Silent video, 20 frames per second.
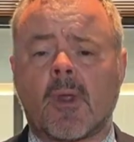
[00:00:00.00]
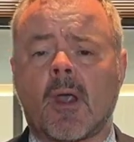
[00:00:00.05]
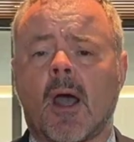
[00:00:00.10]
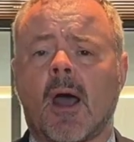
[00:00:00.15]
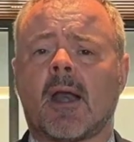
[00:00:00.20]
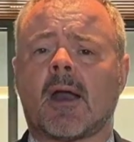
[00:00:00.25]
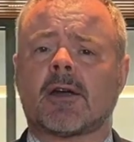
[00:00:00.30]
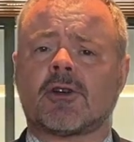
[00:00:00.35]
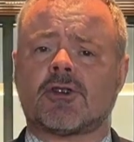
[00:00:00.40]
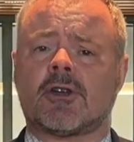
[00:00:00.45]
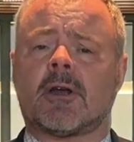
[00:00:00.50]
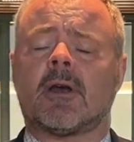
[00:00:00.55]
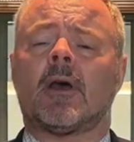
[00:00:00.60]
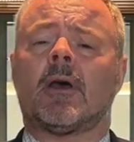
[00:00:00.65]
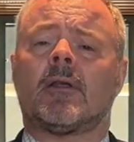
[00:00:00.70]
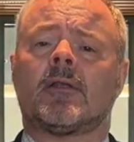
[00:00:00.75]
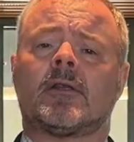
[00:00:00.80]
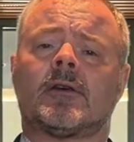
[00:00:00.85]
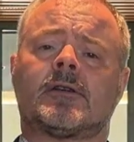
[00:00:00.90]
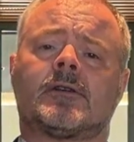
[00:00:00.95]
And actually,
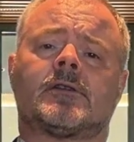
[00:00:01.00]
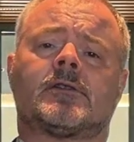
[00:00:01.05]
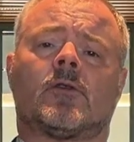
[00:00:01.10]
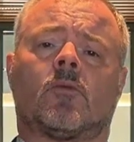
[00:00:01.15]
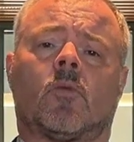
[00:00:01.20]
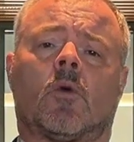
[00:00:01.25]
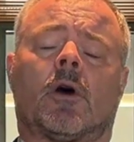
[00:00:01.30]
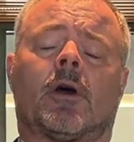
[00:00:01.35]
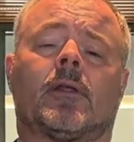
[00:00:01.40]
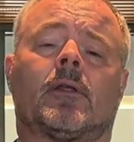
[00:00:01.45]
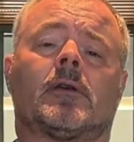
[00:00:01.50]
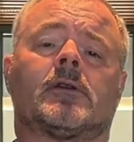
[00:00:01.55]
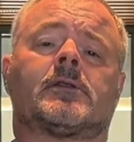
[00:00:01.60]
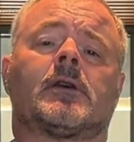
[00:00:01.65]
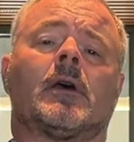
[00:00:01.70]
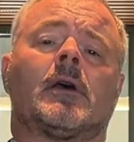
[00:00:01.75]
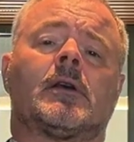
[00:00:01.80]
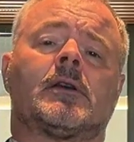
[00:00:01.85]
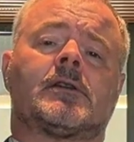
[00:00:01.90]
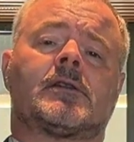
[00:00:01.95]
this is a wine that's
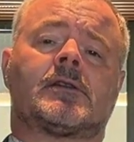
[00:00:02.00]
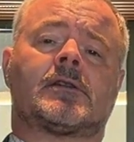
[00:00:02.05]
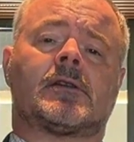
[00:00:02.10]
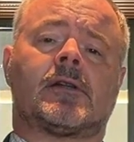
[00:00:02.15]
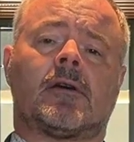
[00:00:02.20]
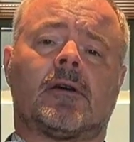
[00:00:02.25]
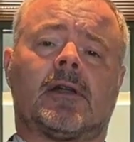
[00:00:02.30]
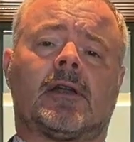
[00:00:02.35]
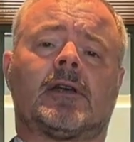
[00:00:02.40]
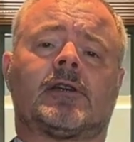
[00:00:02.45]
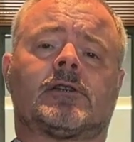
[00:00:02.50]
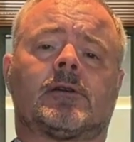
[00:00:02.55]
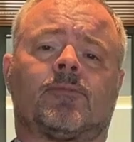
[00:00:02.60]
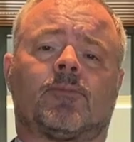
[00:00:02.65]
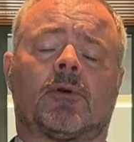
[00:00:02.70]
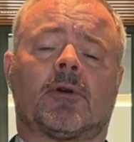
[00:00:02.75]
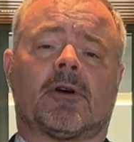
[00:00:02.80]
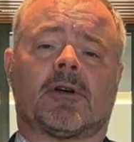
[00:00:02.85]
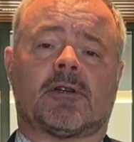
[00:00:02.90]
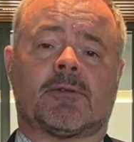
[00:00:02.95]
slightly
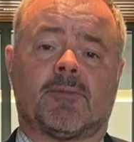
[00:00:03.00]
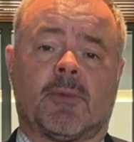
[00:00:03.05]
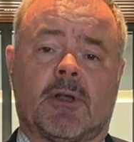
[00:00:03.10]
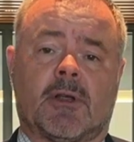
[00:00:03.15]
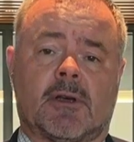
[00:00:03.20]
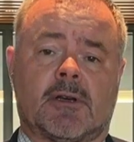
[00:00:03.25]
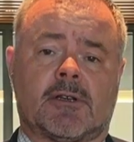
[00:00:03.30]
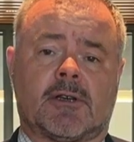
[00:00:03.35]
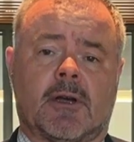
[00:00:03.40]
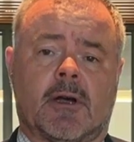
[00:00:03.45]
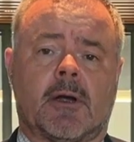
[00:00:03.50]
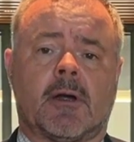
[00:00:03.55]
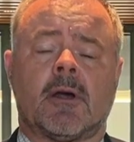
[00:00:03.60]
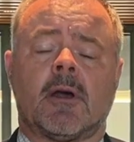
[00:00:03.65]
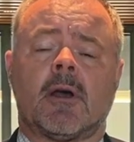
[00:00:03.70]
surprised me this year